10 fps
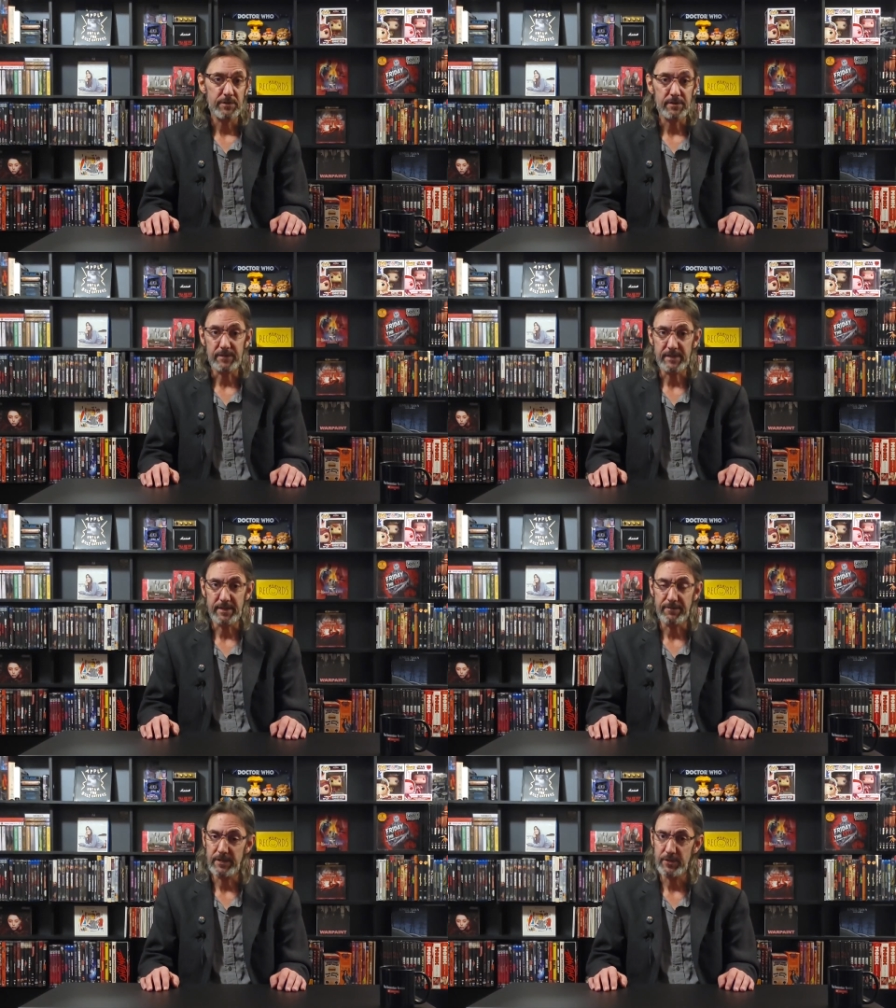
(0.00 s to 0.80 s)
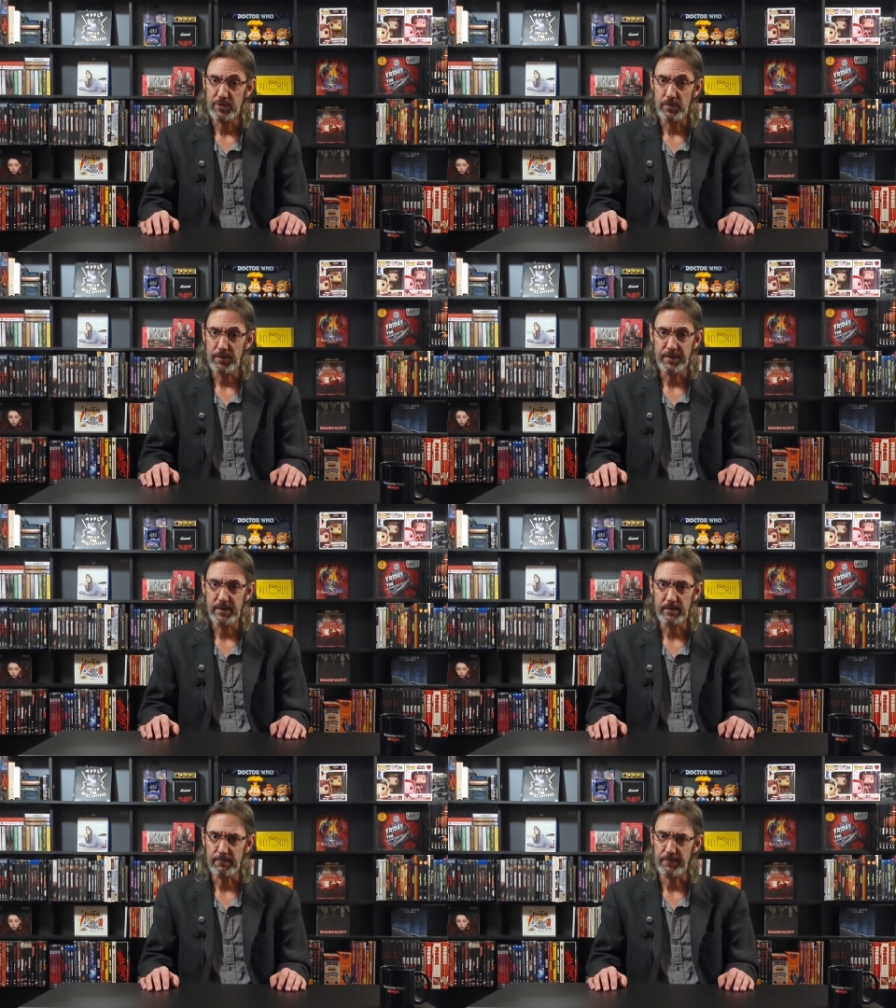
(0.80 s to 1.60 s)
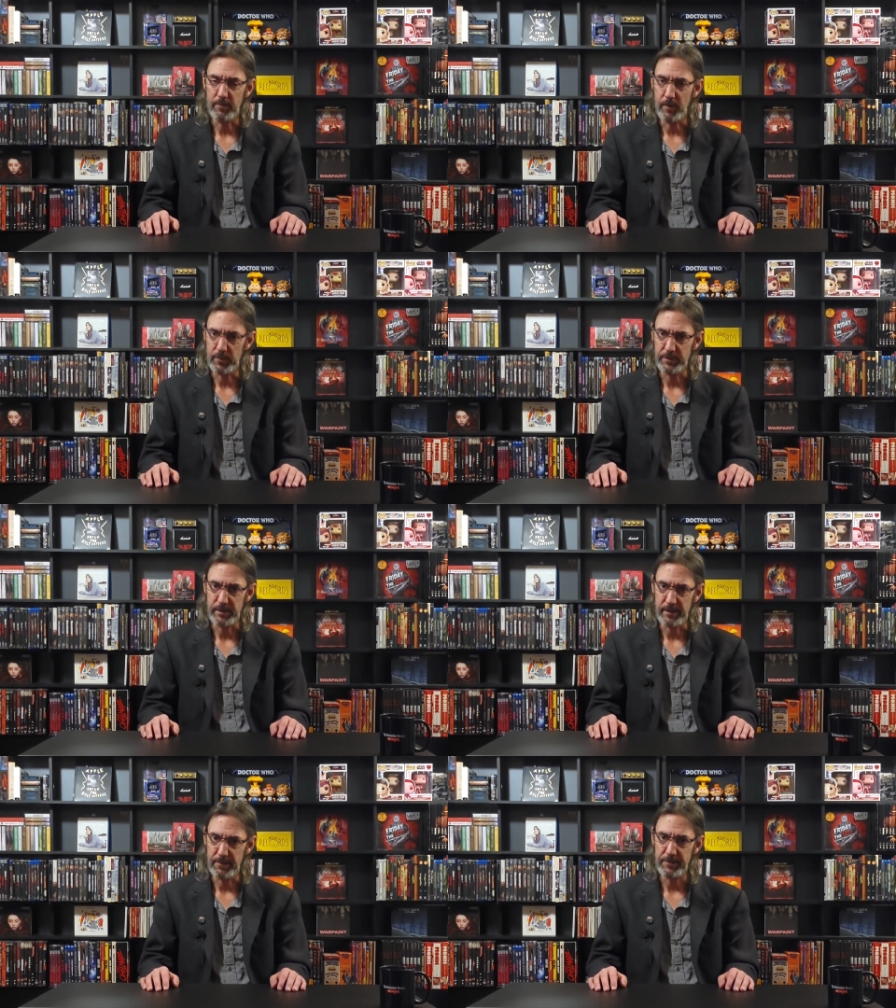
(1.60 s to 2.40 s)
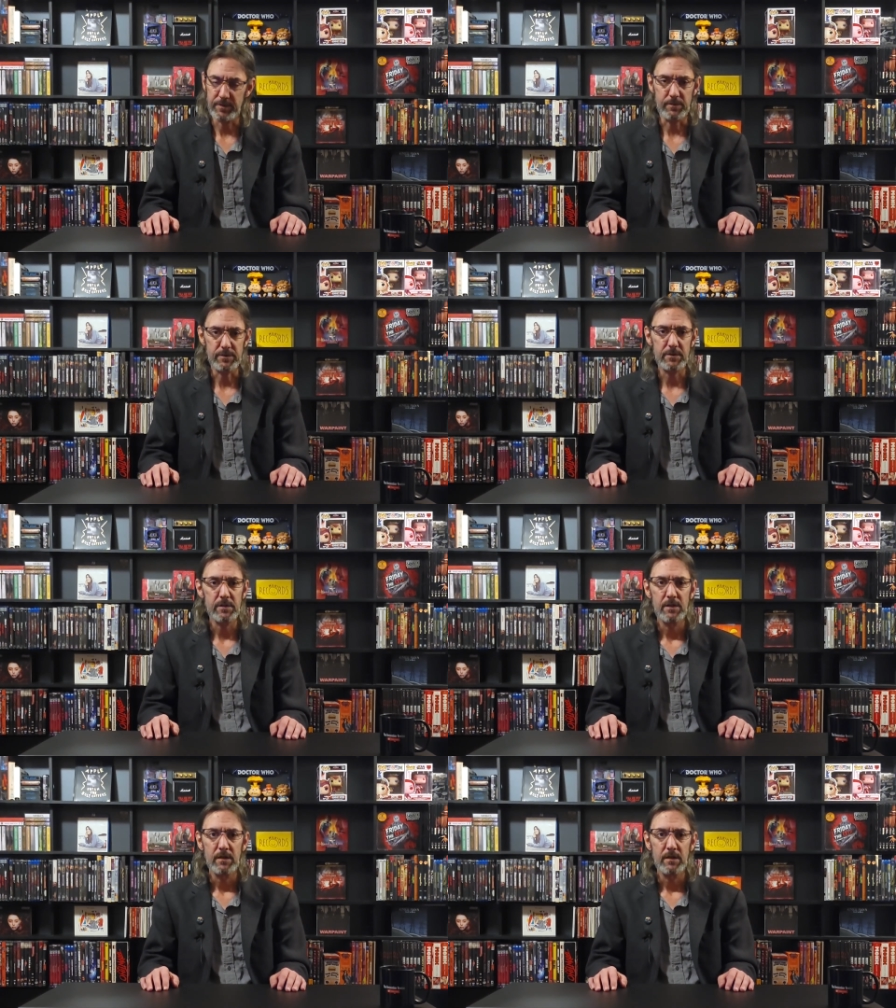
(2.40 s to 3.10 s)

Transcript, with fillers: of a TV show theme for most of the episodes.